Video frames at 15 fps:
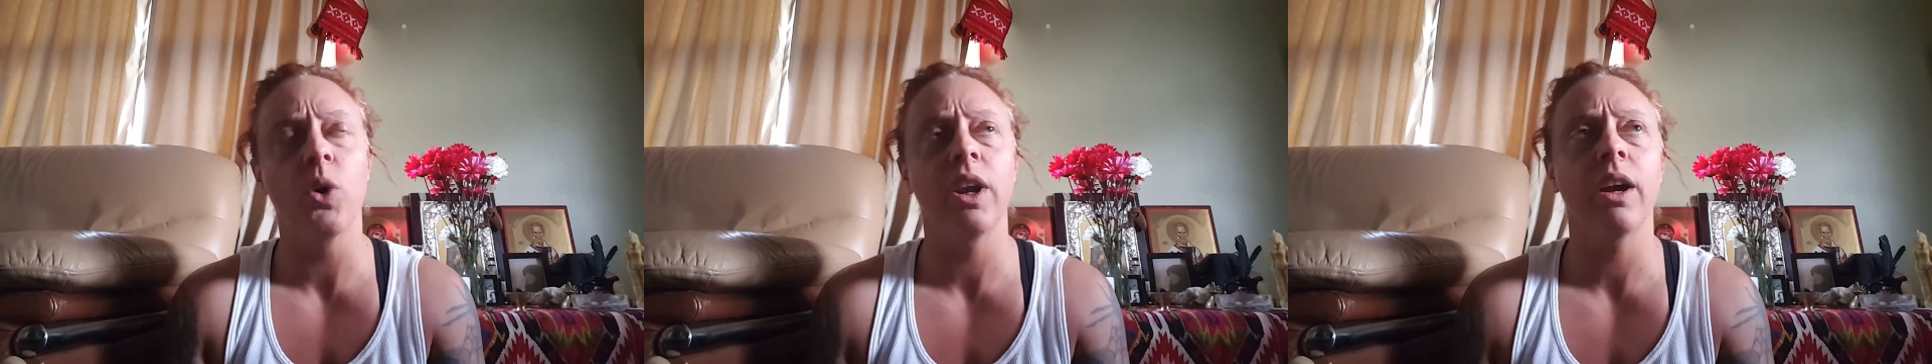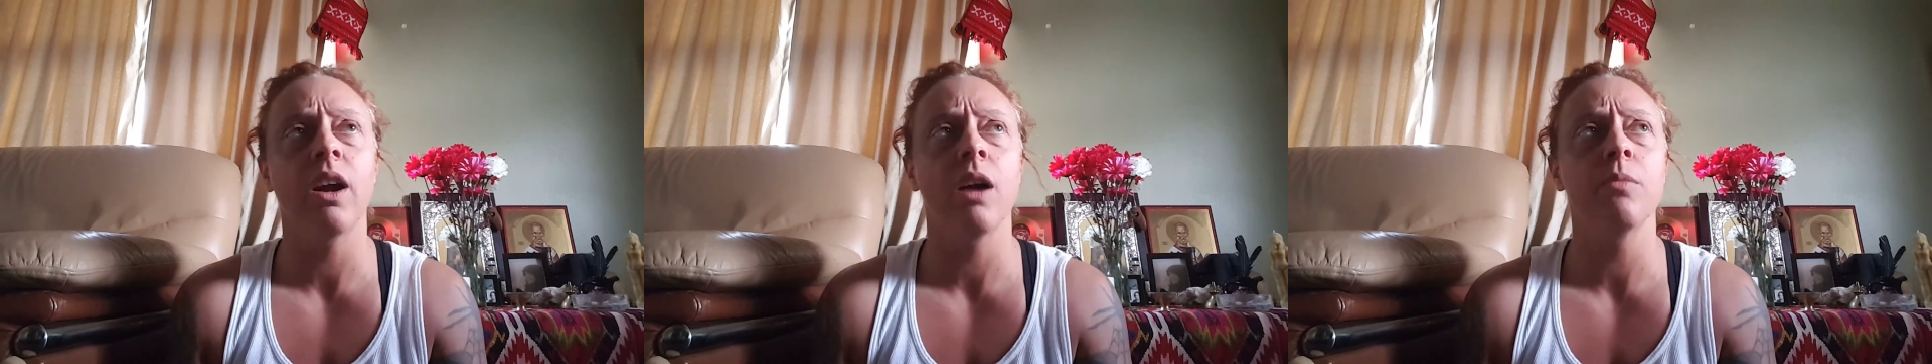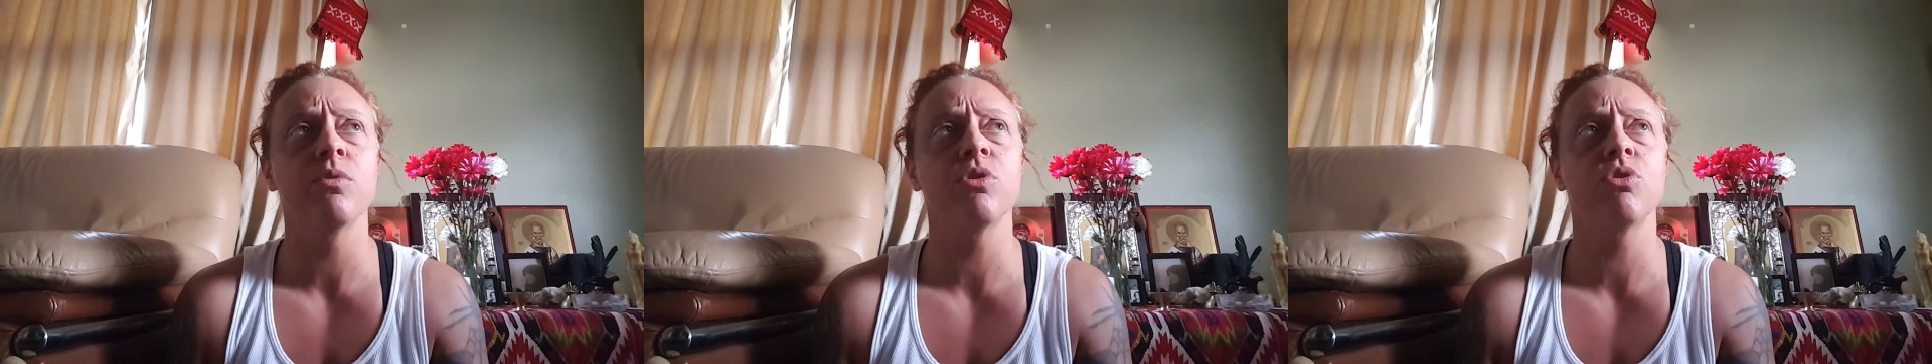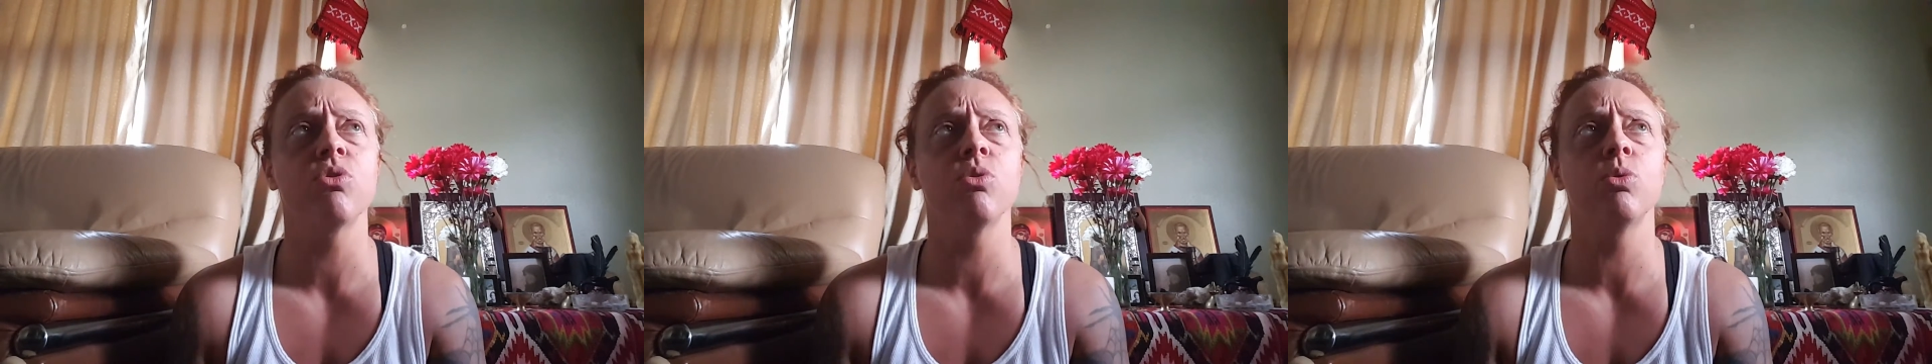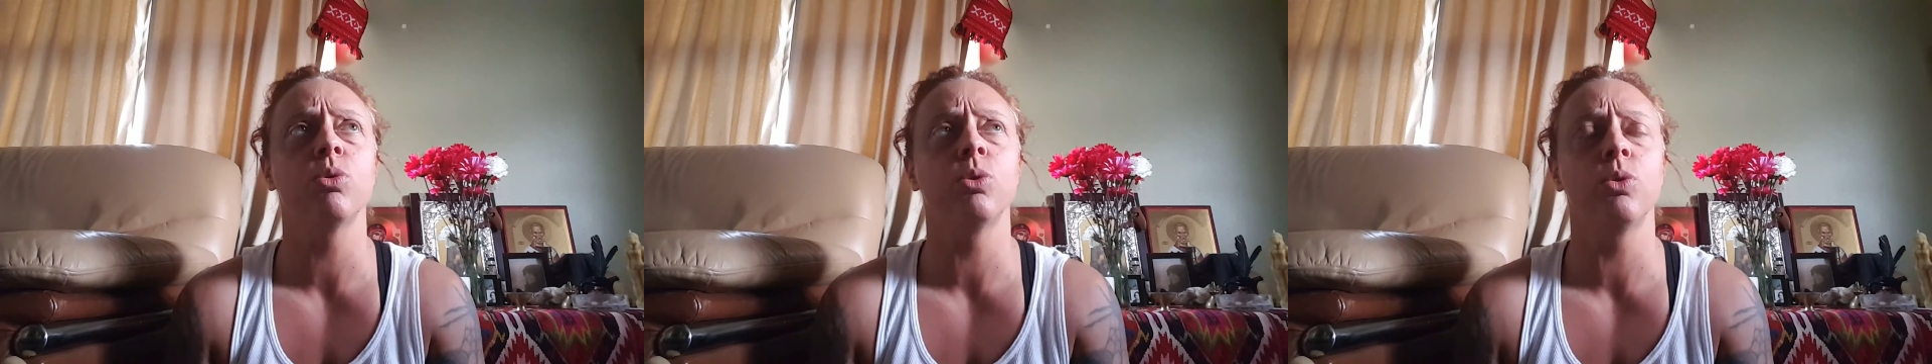it comes
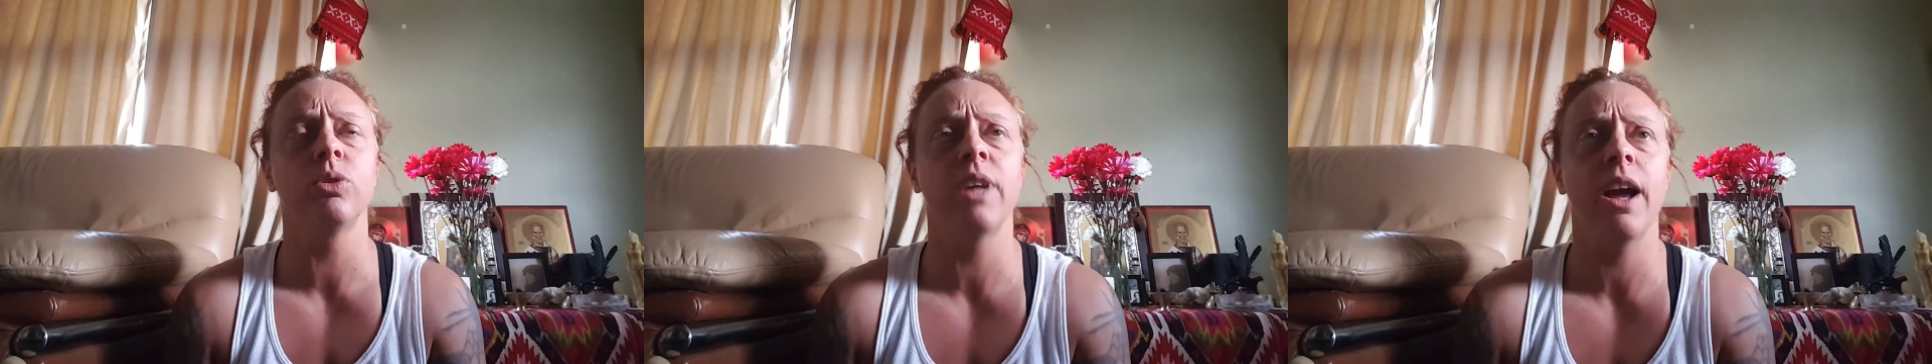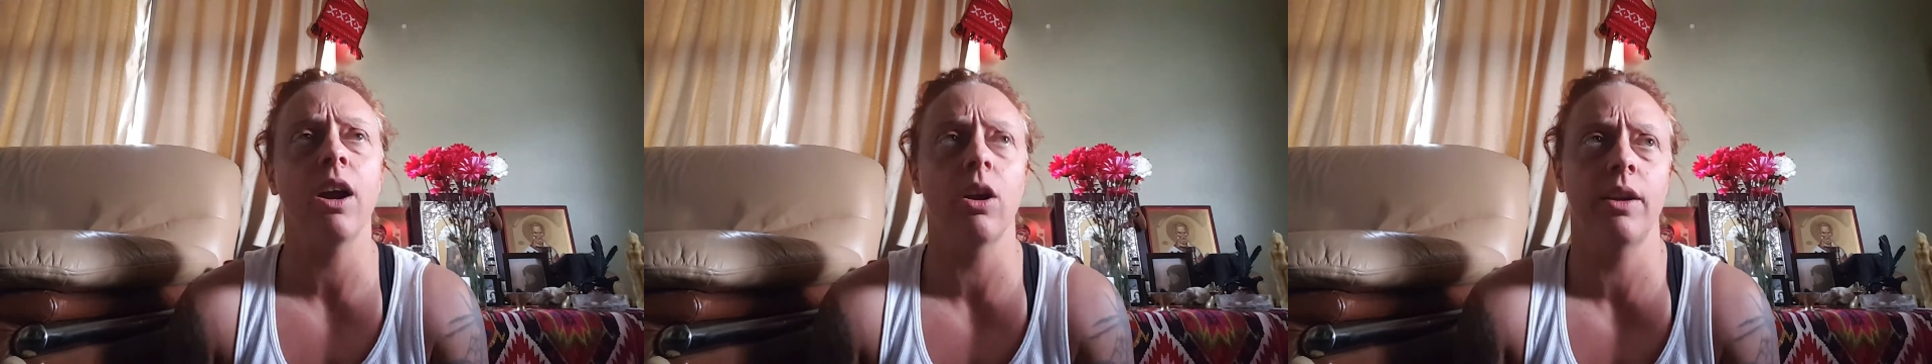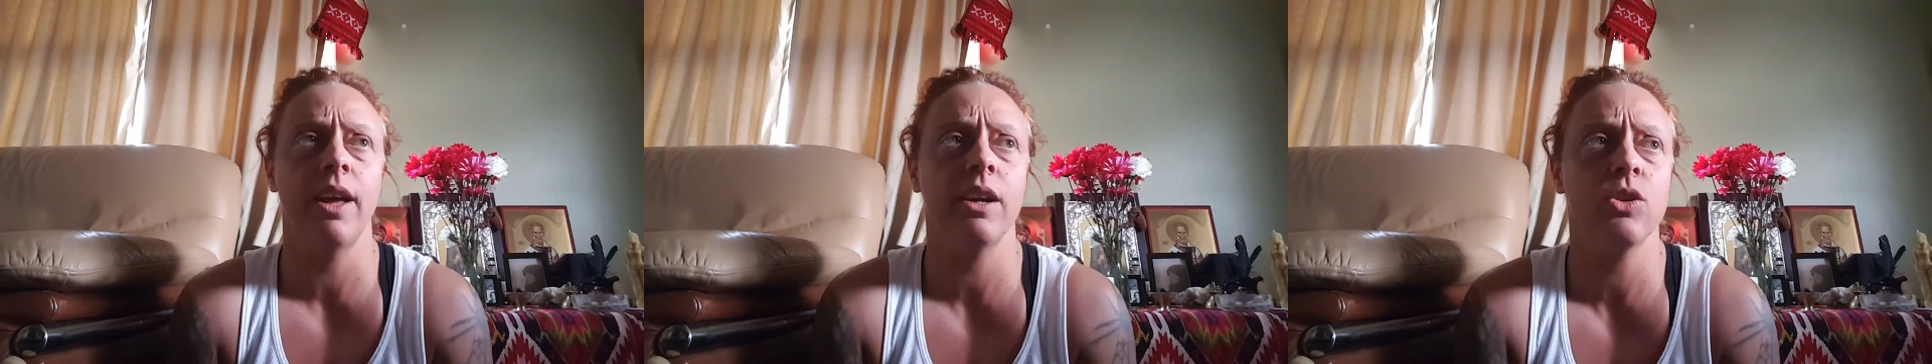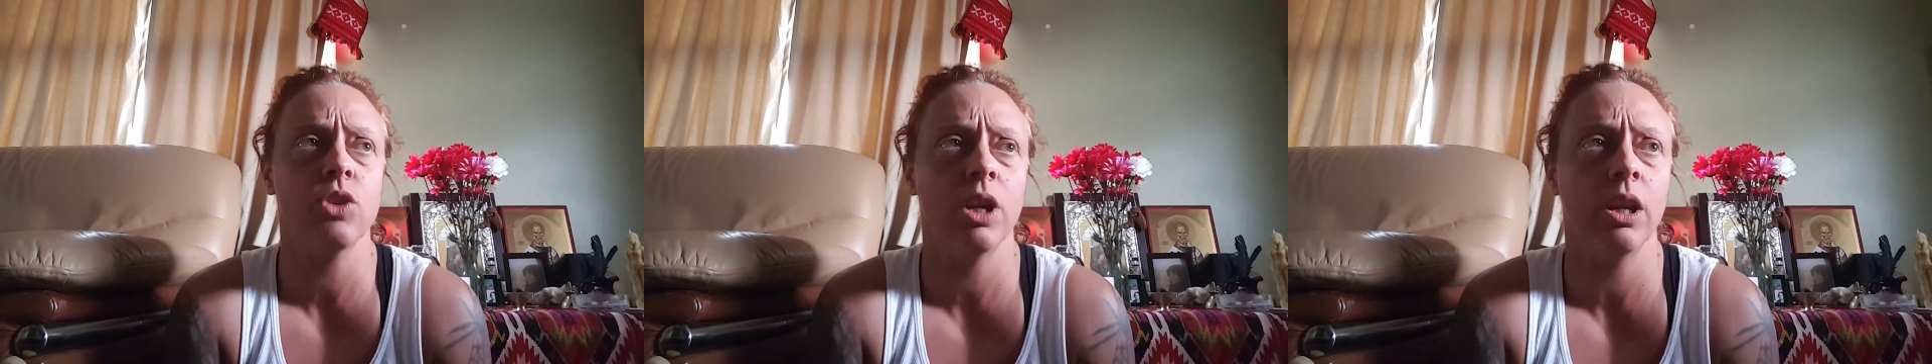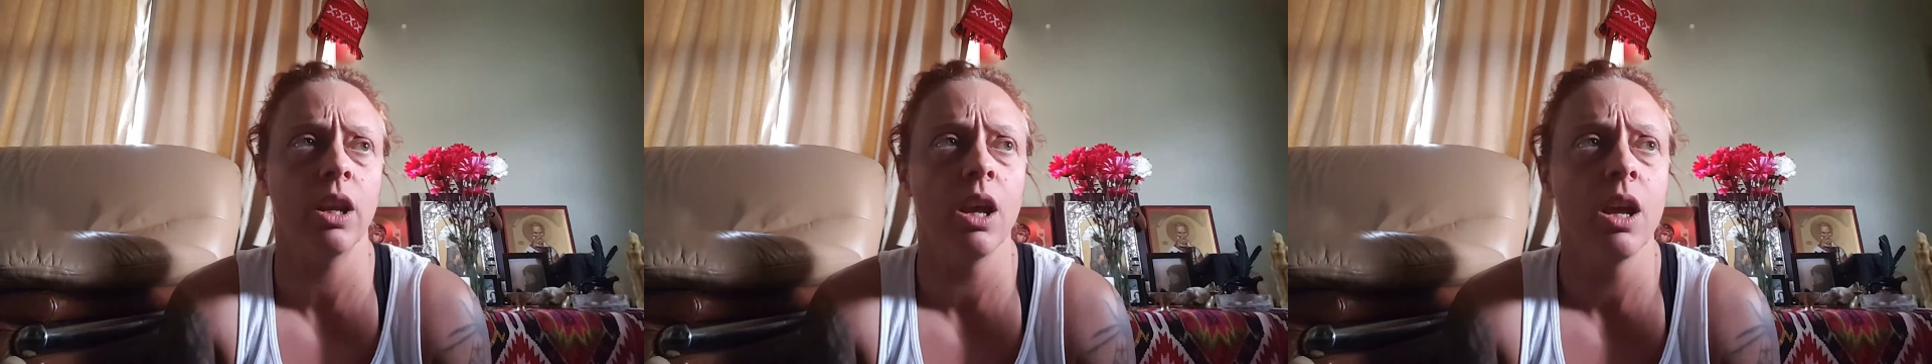to do that
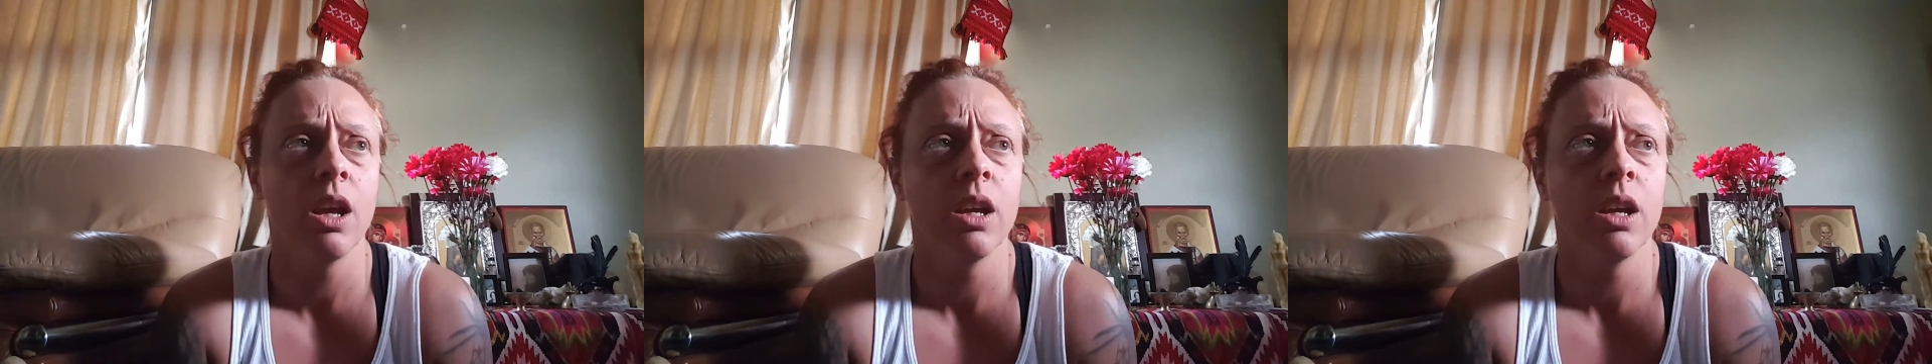connection.